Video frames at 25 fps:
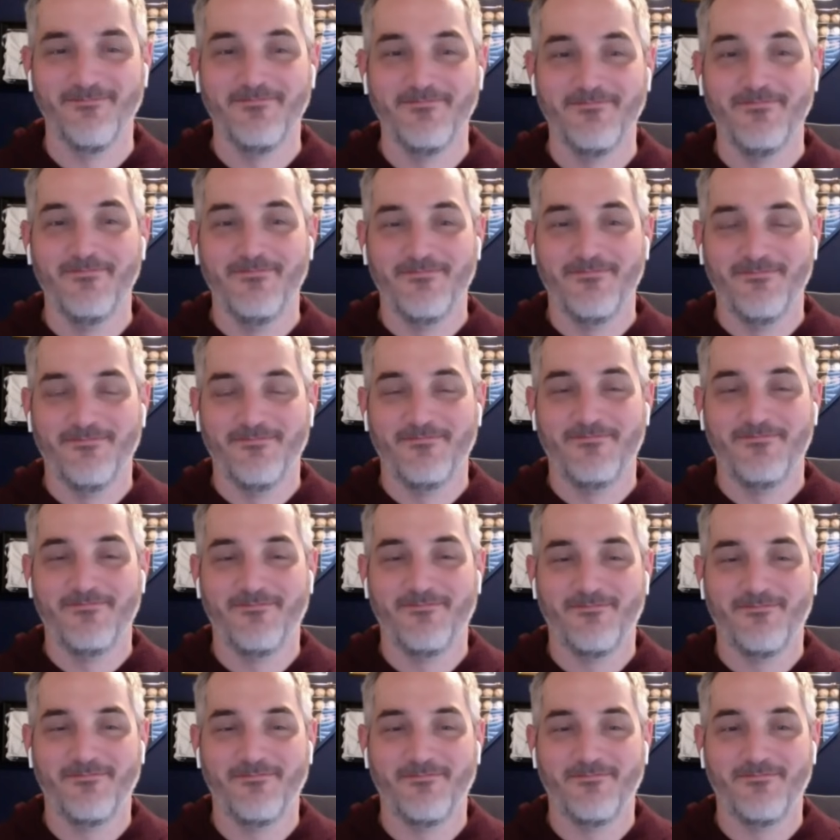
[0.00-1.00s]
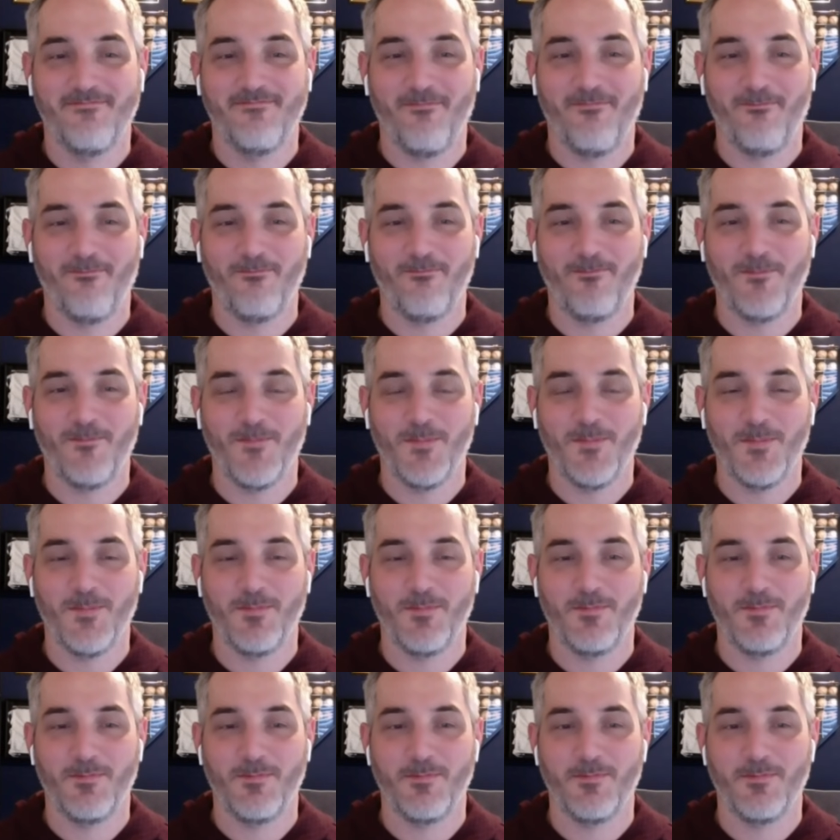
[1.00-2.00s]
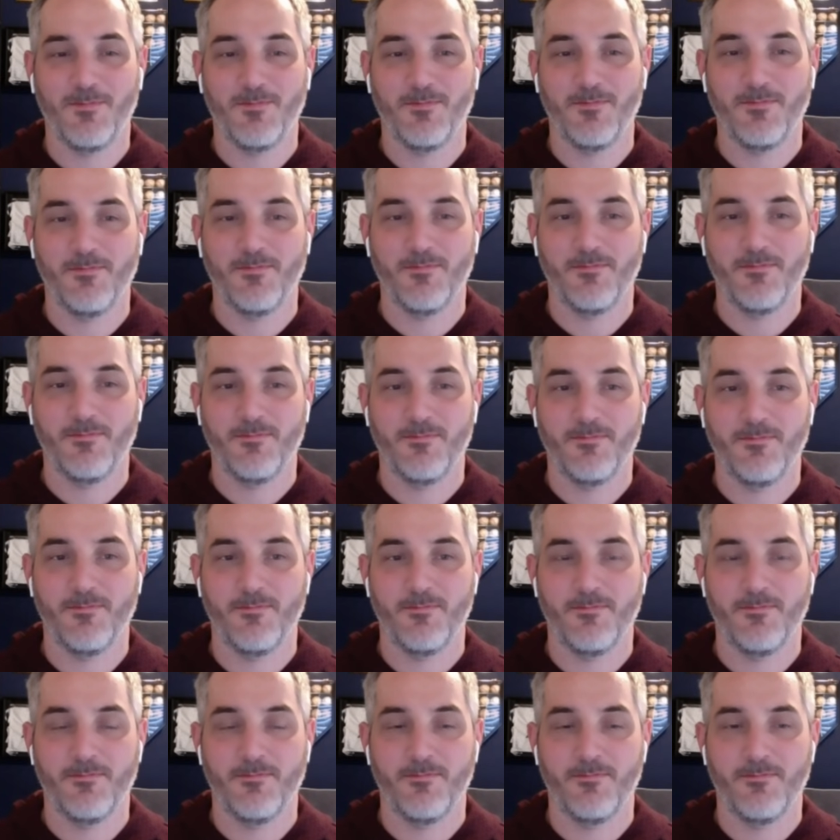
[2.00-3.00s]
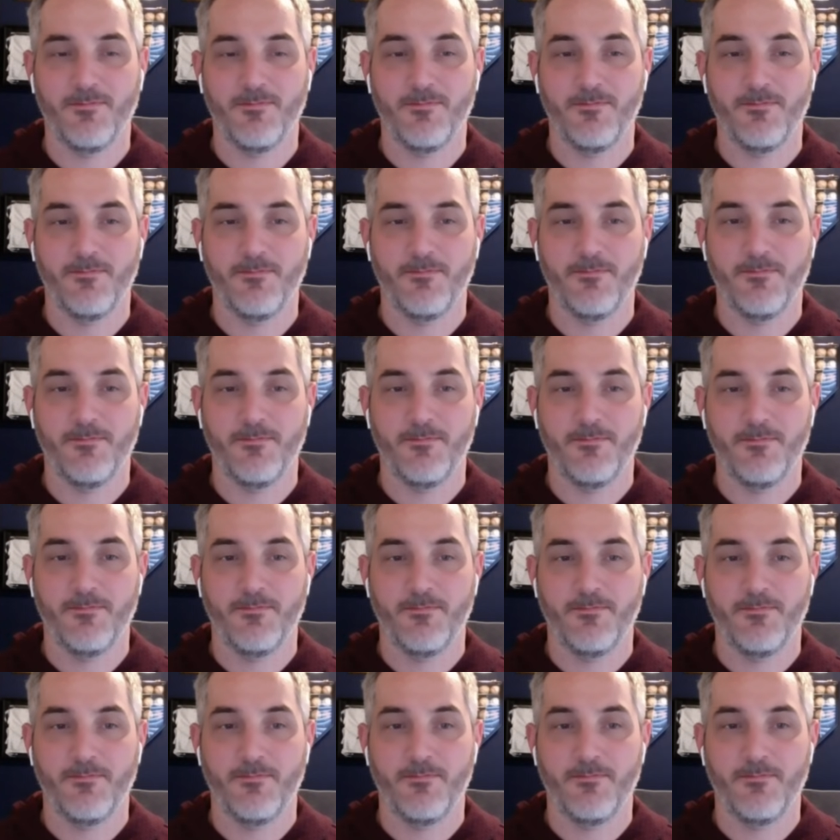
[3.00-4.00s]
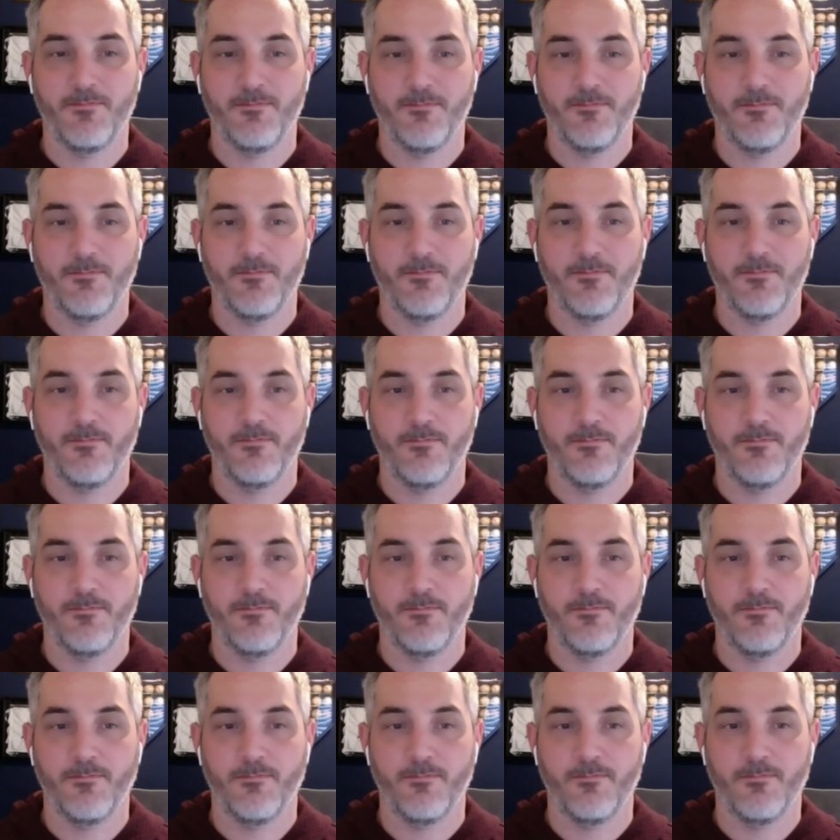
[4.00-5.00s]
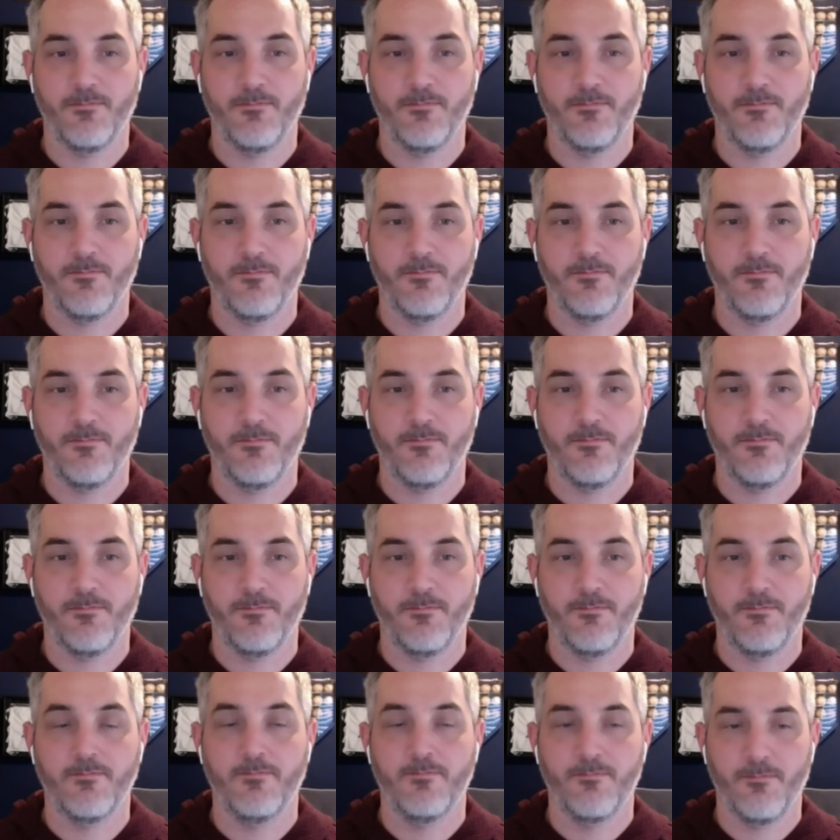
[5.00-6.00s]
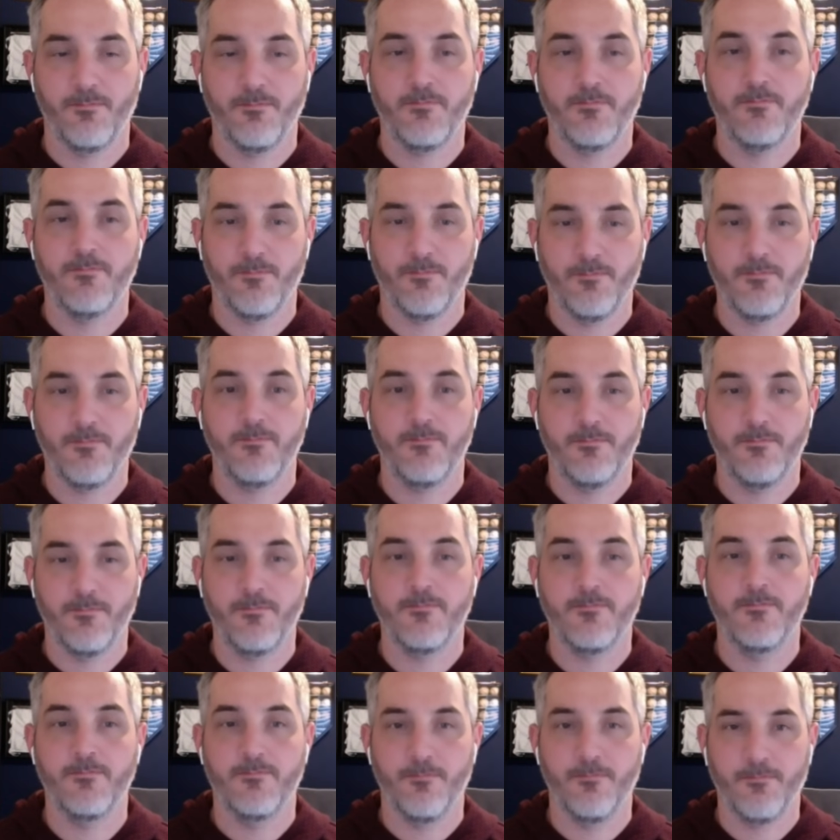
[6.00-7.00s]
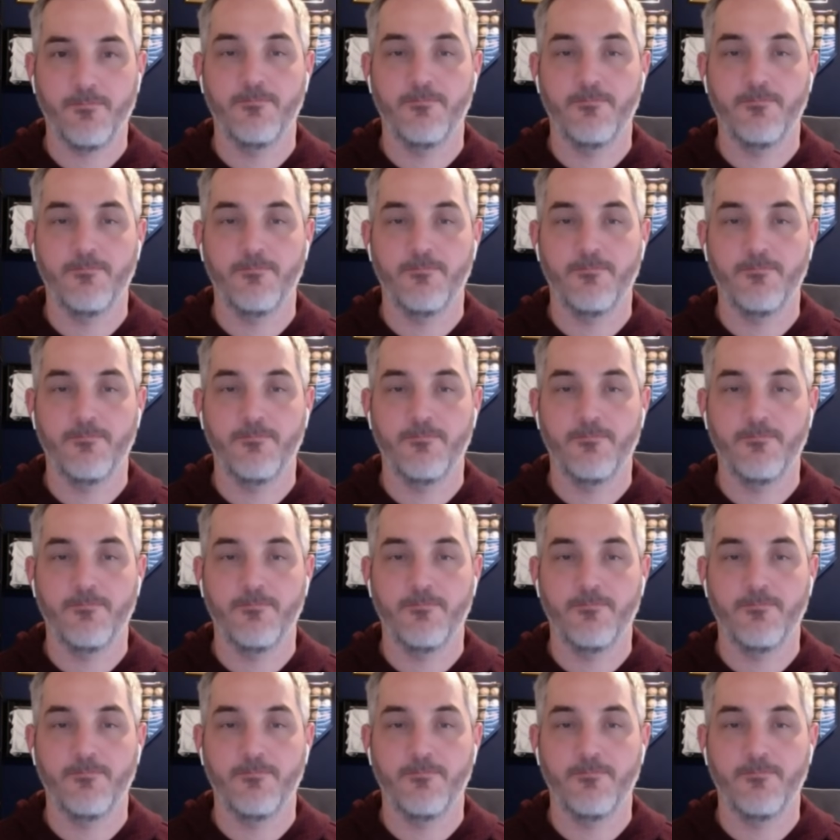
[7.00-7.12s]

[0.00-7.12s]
[no speech]